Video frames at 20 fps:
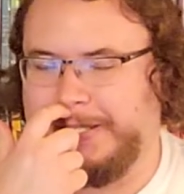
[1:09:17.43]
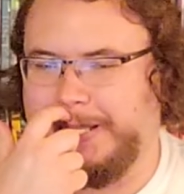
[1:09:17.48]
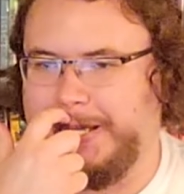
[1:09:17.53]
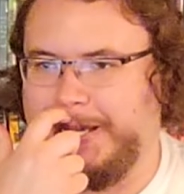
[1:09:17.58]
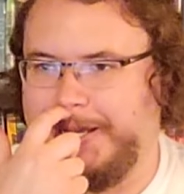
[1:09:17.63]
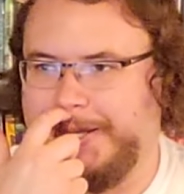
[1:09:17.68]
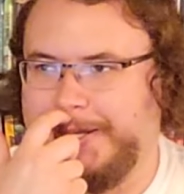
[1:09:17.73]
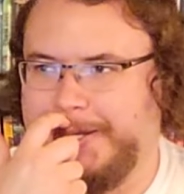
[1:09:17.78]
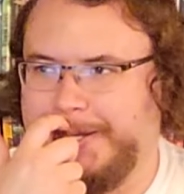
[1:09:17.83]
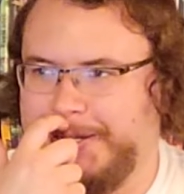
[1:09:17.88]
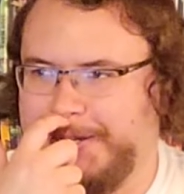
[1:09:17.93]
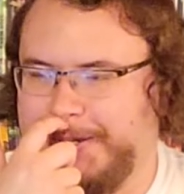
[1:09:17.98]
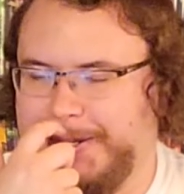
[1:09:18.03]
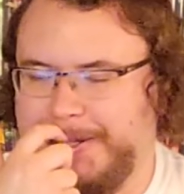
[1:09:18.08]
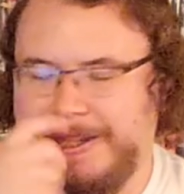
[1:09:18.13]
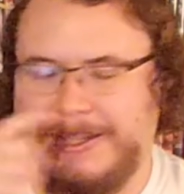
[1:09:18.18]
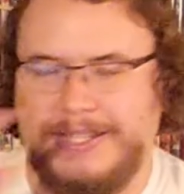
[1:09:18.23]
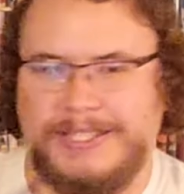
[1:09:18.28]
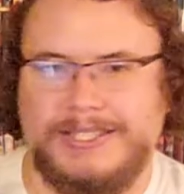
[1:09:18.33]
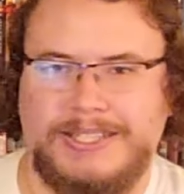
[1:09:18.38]
Like,
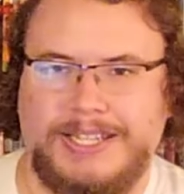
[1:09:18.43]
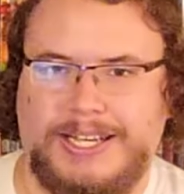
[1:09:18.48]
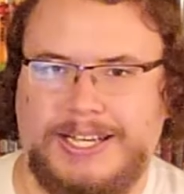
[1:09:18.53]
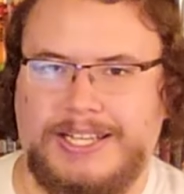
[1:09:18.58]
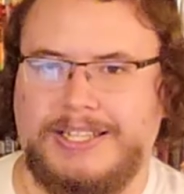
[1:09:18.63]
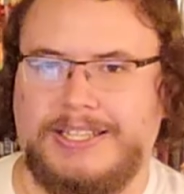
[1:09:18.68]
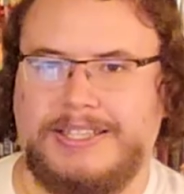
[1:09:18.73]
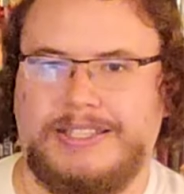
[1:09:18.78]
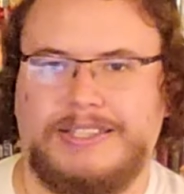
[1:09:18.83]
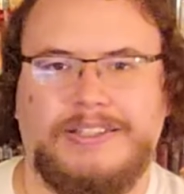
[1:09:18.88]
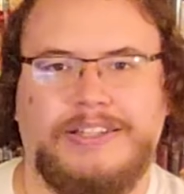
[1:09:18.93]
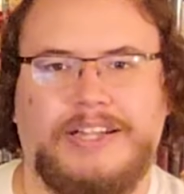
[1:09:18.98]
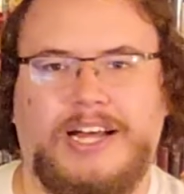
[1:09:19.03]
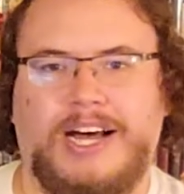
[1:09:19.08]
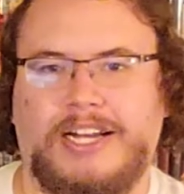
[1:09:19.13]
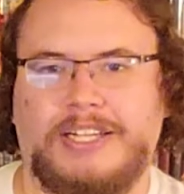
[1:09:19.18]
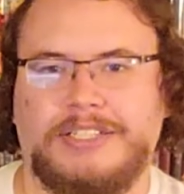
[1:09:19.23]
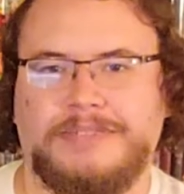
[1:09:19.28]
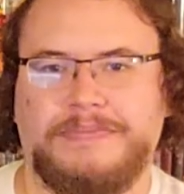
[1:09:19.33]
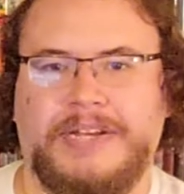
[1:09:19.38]
not,
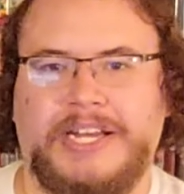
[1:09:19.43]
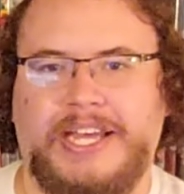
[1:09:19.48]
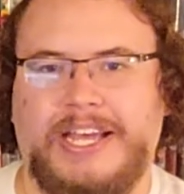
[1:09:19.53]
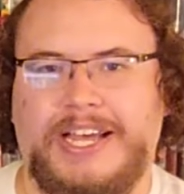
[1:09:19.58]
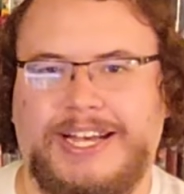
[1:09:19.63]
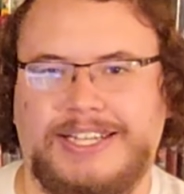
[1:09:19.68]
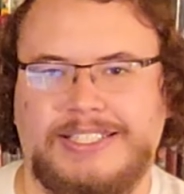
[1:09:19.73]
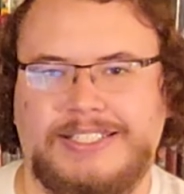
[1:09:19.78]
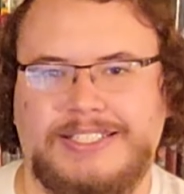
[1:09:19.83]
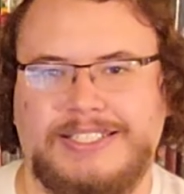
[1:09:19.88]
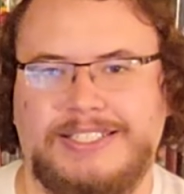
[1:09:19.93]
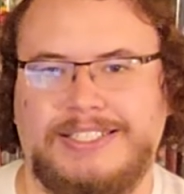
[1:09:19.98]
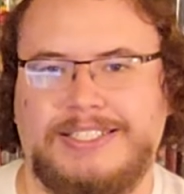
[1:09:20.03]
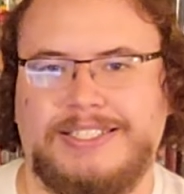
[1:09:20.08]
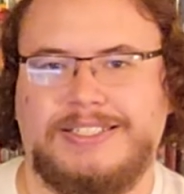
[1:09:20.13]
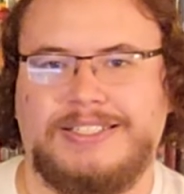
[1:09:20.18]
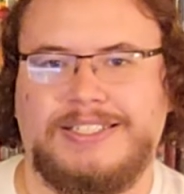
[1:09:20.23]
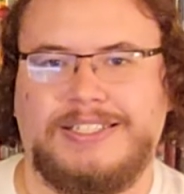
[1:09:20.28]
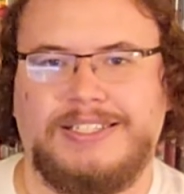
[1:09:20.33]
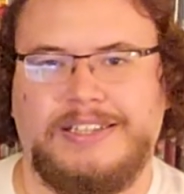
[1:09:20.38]
not as many
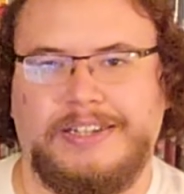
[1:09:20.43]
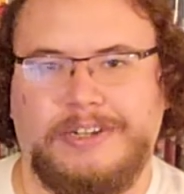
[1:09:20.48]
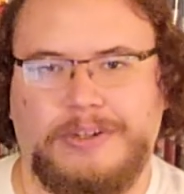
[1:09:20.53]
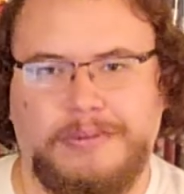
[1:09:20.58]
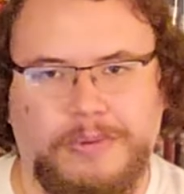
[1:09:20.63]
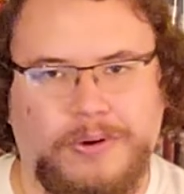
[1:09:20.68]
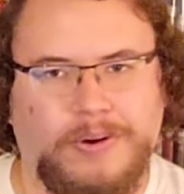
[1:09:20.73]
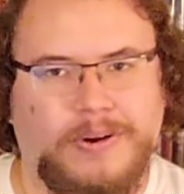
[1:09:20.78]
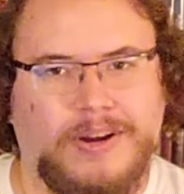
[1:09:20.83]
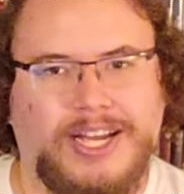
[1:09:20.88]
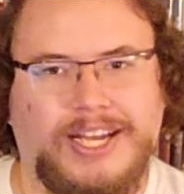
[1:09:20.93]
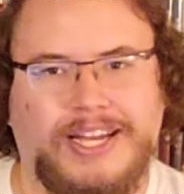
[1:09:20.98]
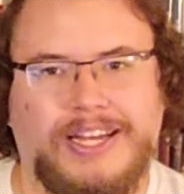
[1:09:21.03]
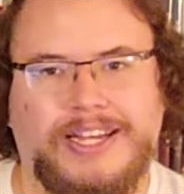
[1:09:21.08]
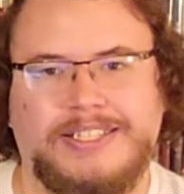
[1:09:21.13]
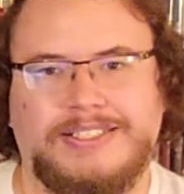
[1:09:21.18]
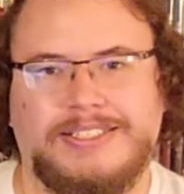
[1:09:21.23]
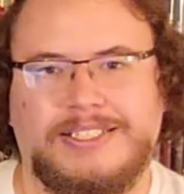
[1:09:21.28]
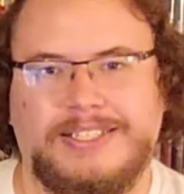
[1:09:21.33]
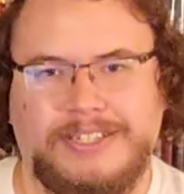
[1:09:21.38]
S's, a little more
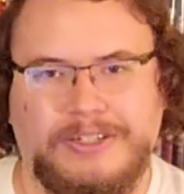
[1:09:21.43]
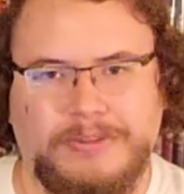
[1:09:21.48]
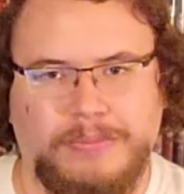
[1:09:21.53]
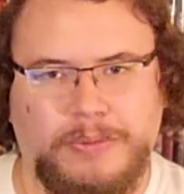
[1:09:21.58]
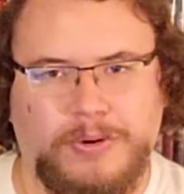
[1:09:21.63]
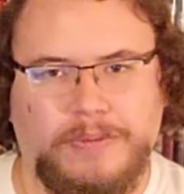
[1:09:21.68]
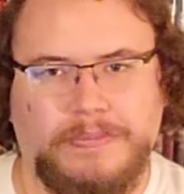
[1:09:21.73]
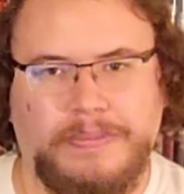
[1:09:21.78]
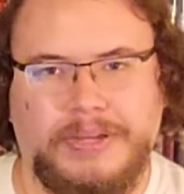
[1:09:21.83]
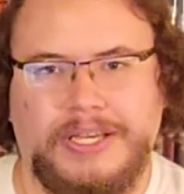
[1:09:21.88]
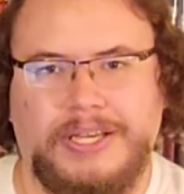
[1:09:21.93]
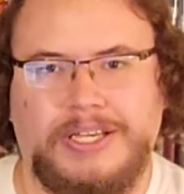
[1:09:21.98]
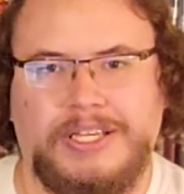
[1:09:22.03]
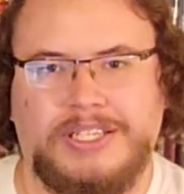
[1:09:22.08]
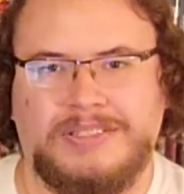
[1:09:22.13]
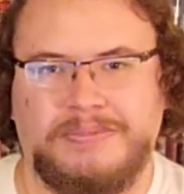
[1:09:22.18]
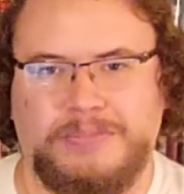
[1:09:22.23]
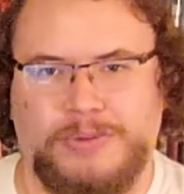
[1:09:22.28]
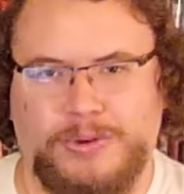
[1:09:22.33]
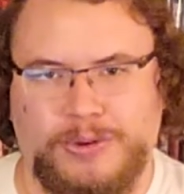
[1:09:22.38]
A's, a little more
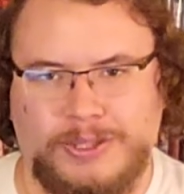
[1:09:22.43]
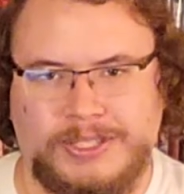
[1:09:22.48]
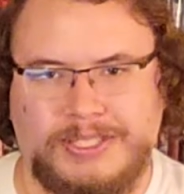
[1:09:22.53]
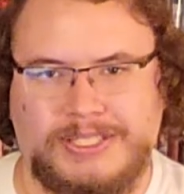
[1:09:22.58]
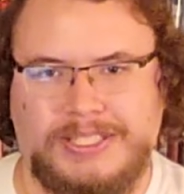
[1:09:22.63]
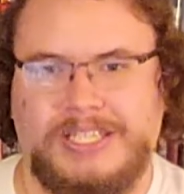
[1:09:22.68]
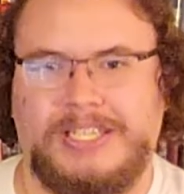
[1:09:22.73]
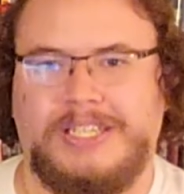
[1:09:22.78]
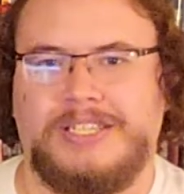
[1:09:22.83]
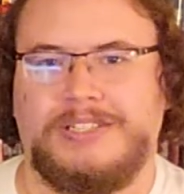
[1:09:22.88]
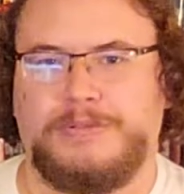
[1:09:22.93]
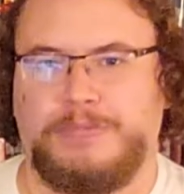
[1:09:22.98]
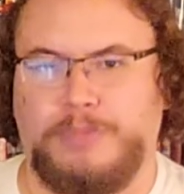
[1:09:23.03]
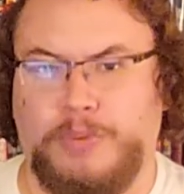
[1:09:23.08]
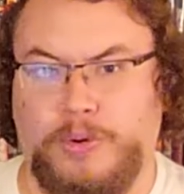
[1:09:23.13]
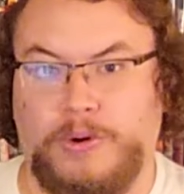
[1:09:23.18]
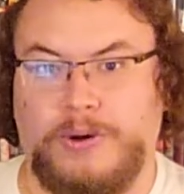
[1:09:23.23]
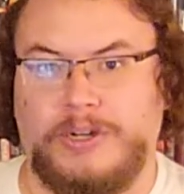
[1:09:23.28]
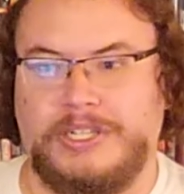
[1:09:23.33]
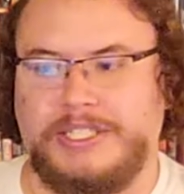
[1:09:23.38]
B's, more C's,
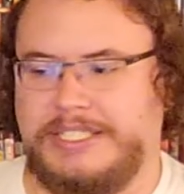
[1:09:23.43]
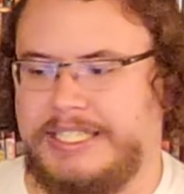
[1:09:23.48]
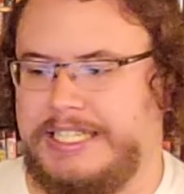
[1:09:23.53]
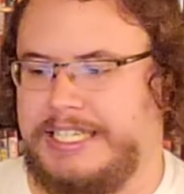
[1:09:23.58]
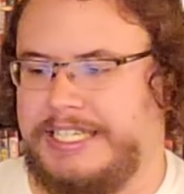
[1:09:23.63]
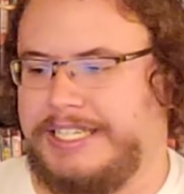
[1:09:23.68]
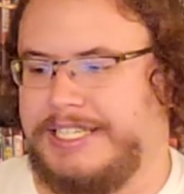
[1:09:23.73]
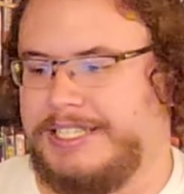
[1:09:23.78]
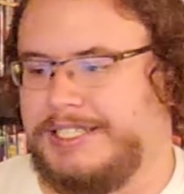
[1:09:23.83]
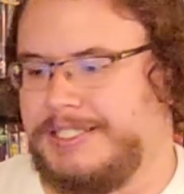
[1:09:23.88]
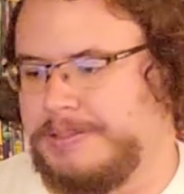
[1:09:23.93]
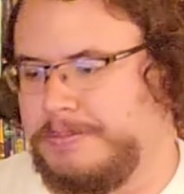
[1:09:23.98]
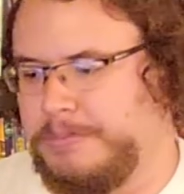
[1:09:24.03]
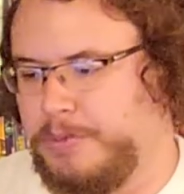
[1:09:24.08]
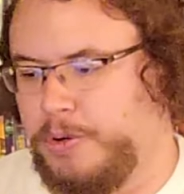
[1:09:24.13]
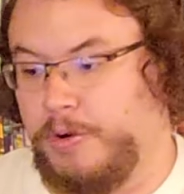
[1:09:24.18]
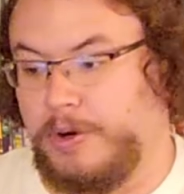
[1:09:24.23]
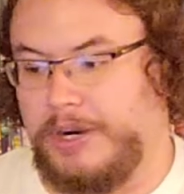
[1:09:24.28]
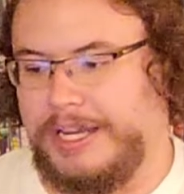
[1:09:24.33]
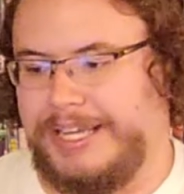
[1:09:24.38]
more D's,
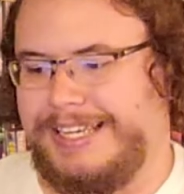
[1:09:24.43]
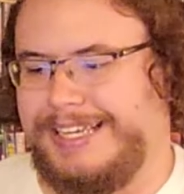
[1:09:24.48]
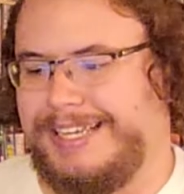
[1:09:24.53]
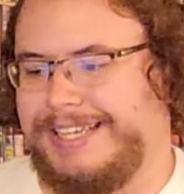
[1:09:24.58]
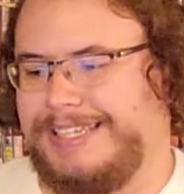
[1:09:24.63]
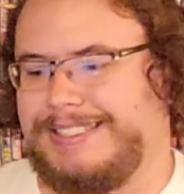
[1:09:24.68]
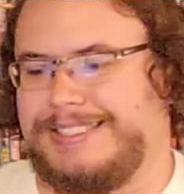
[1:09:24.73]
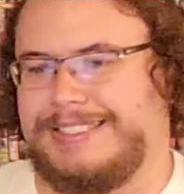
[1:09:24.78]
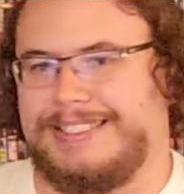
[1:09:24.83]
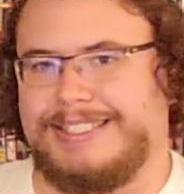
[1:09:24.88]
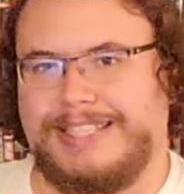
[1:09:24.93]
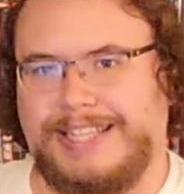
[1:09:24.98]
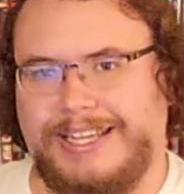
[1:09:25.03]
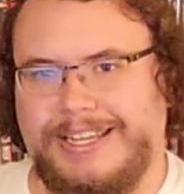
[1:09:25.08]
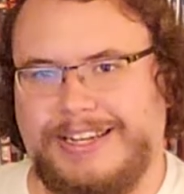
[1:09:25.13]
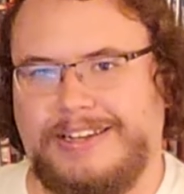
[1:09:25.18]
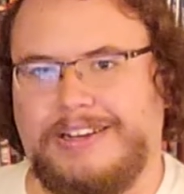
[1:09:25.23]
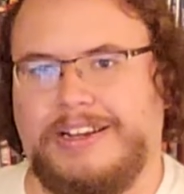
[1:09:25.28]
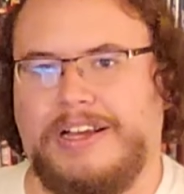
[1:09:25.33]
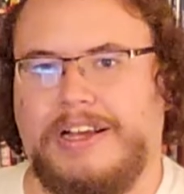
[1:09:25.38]
more E's, and
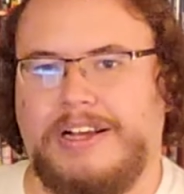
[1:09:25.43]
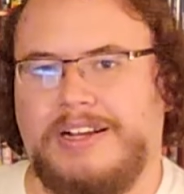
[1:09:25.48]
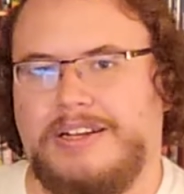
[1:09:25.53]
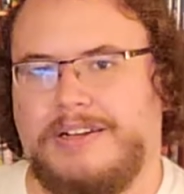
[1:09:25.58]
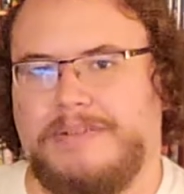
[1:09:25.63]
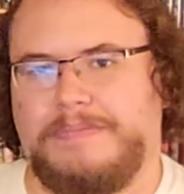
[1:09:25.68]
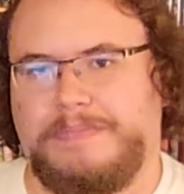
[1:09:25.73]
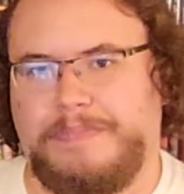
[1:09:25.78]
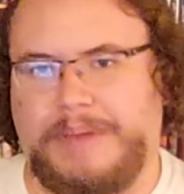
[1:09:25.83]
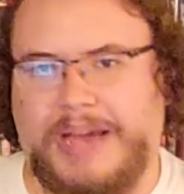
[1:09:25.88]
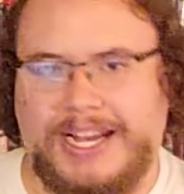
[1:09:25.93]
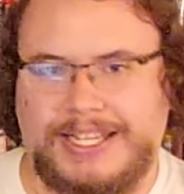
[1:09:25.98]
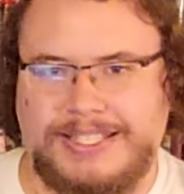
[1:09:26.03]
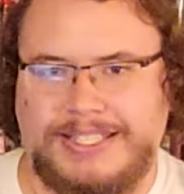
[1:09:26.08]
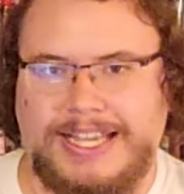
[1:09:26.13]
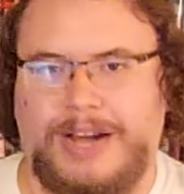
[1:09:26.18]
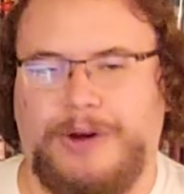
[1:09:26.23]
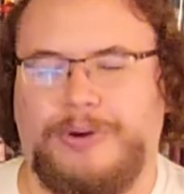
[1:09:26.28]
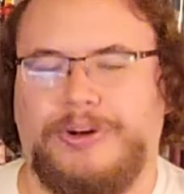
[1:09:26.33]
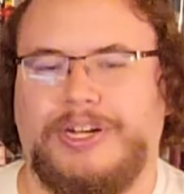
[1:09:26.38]
then back
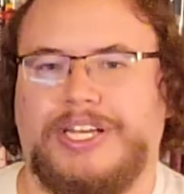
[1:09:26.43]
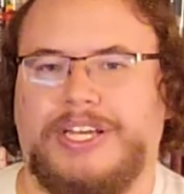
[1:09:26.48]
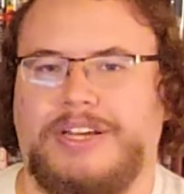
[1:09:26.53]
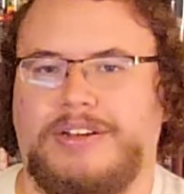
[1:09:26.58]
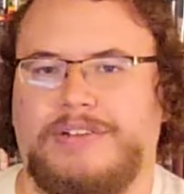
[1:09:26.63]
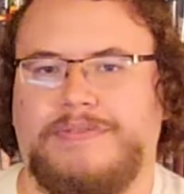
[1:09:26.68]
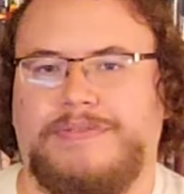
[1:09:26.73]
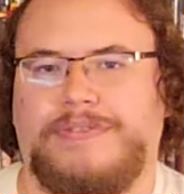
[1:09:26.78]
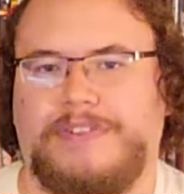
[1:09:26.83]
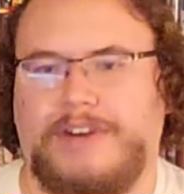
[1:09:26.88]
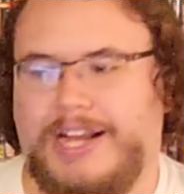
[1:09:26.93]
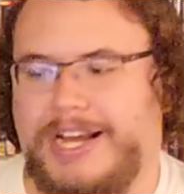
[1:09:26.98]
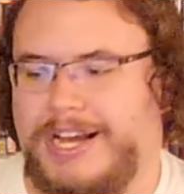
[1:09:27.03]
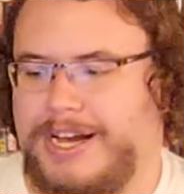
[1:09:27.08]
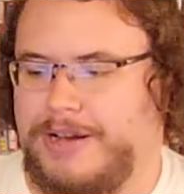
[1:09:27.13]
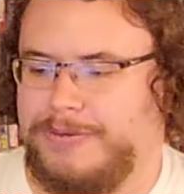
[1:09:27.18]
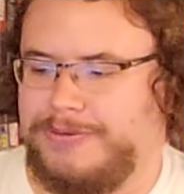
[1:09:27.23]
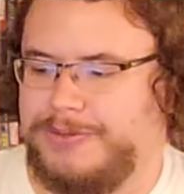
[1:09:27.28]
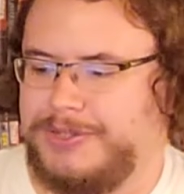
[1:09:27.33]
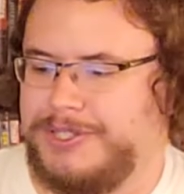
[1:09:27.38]
down again for
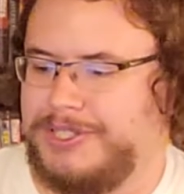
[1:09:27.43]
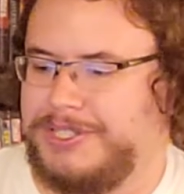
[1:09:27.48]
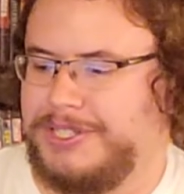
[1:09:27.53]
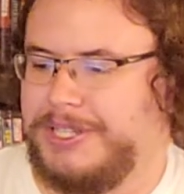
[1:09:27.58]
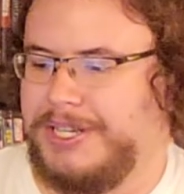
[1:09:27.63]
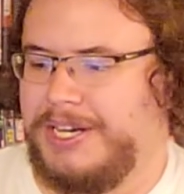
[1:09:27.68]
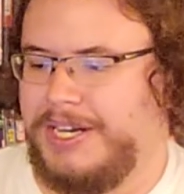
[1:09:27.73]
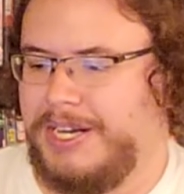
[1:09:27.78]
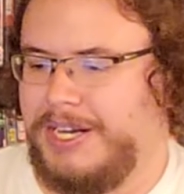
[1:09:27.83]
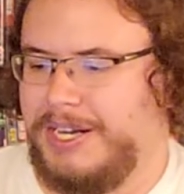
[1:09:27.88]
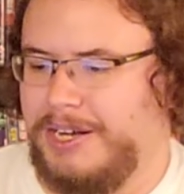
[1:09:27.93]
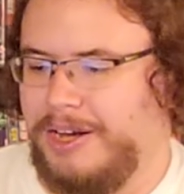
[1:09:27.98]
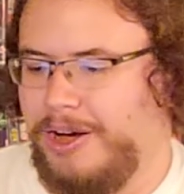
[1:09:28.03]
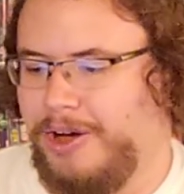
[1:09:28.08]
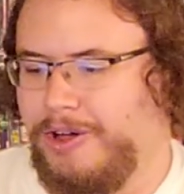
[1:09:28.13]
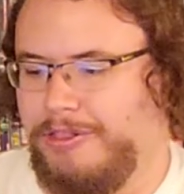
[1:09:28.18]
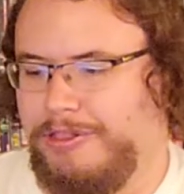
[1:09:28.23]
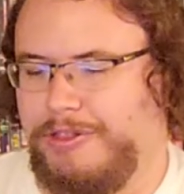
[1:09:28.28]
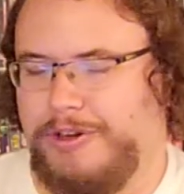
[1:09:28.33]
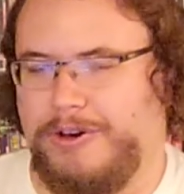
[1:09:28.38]
F's.
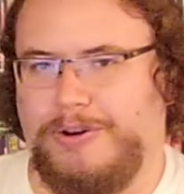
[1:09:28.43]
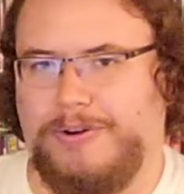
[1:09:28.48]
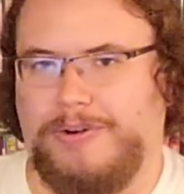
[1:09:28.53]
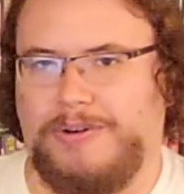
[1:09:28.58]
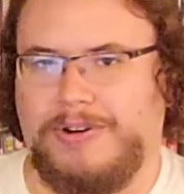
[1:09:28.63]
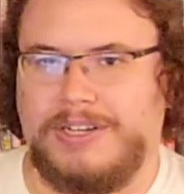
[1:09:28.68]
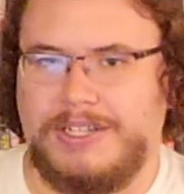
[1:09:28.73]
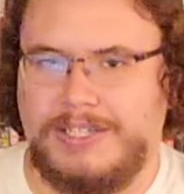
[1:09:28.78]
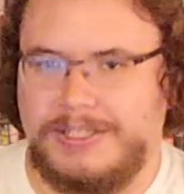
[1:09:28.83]
Although,